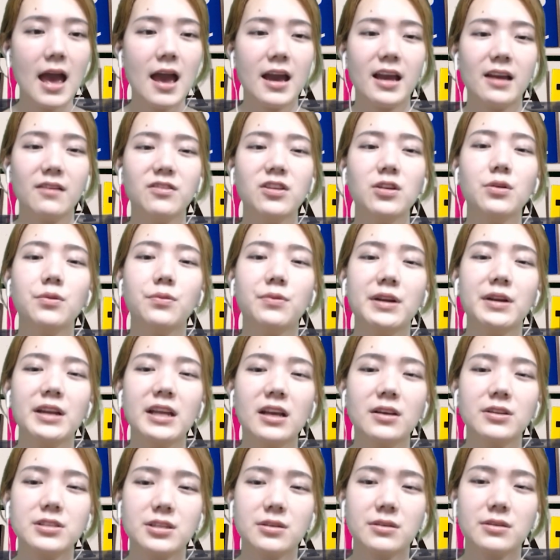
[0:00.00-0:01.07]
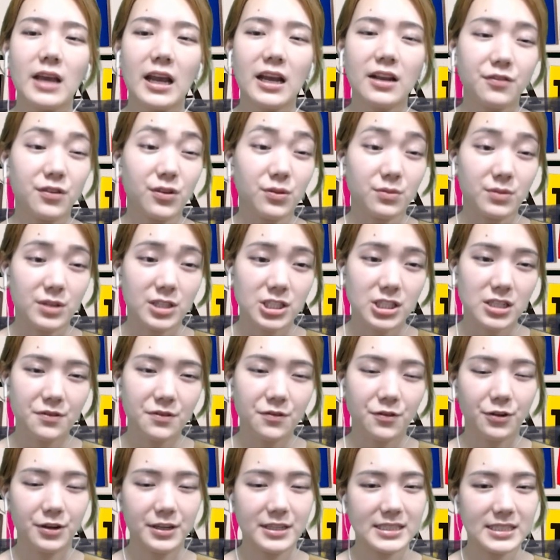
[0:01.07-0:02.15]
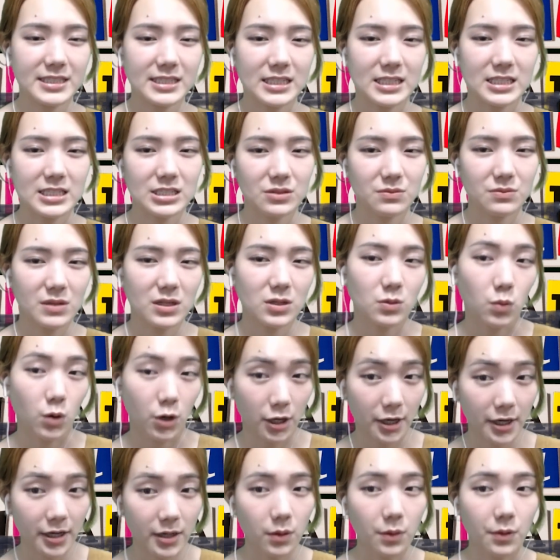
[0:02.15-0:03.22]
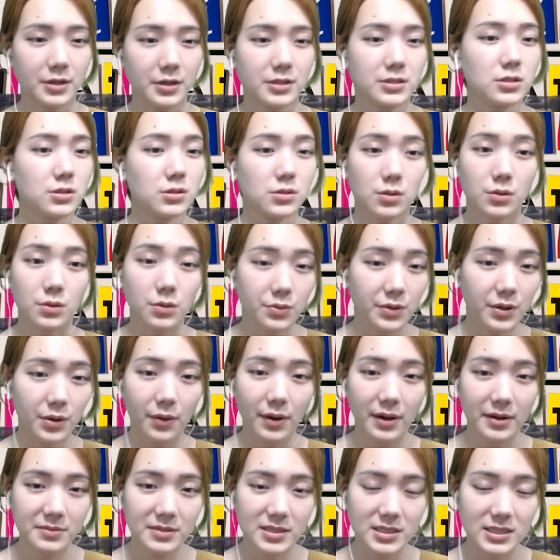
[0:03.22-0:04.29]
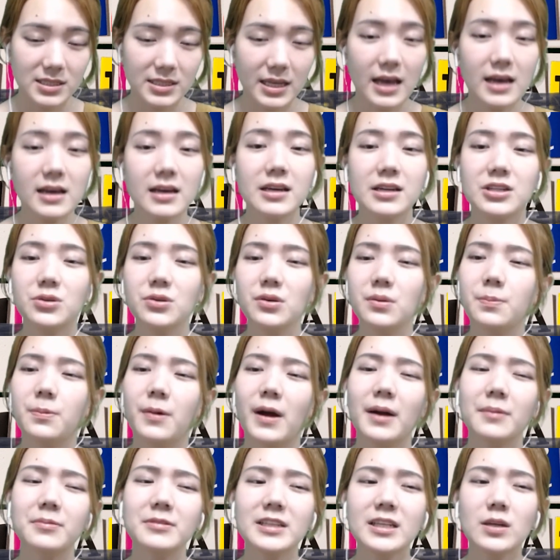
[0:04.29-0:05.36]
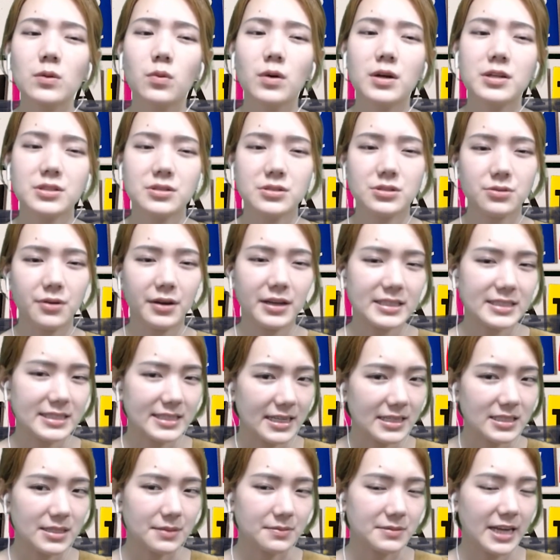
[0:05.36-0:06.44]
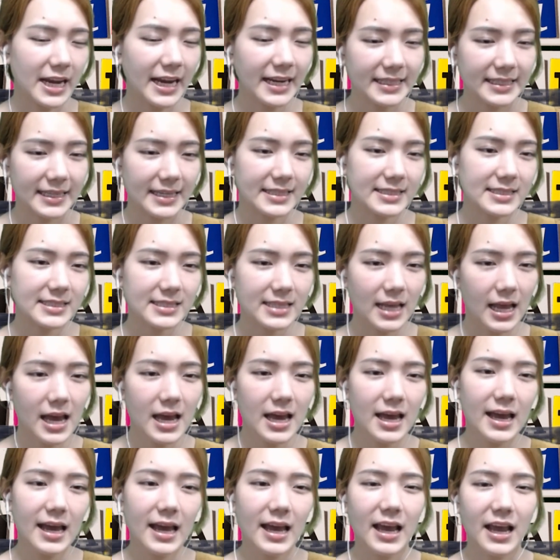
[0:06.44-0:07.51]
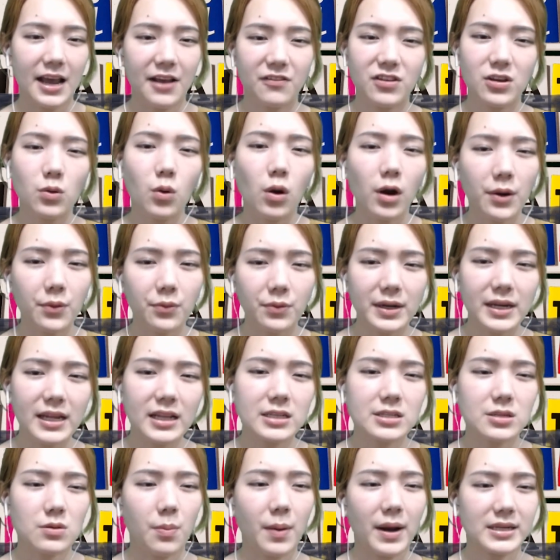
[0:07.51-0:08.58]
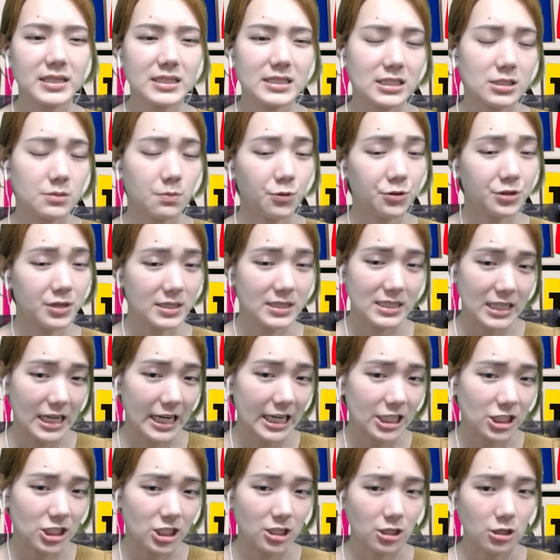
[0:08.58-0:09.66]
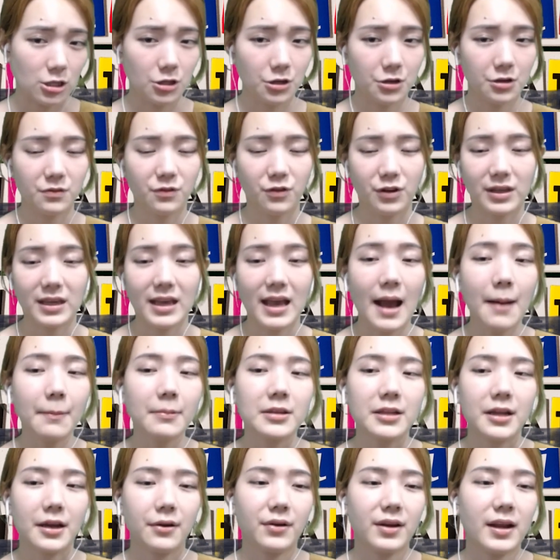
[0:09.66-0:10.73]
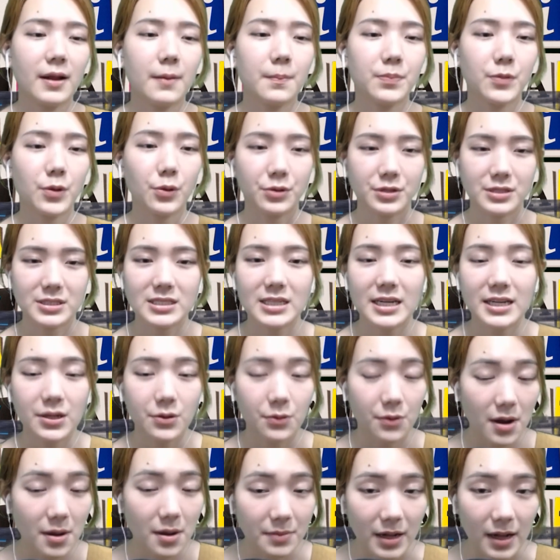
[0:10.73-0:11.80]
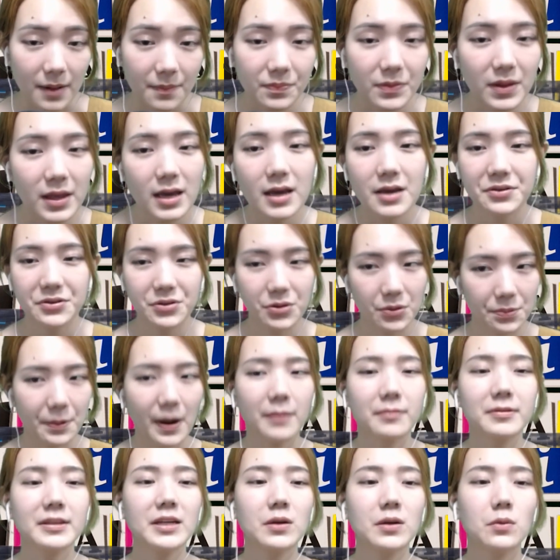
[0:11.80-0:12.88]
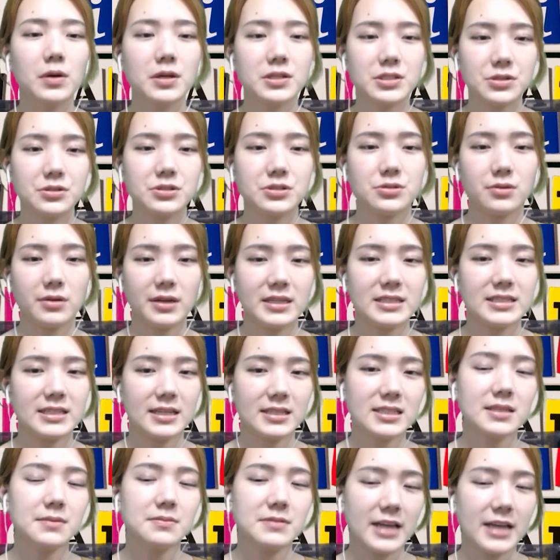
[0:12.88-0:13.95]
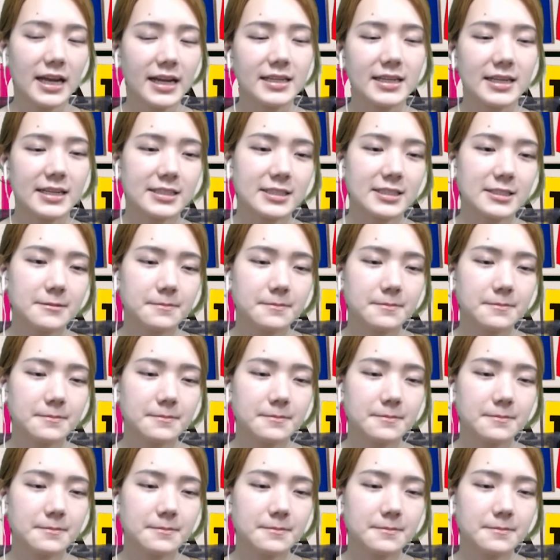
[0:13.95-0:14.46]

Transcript: If you're reading to gain information, for instance, to meet work or school requirements, you will probably want to try extensive techniques. If you are reading to practice pronunciation, learn vocabulary, or study grammar, you will probably want to try intensive techniques.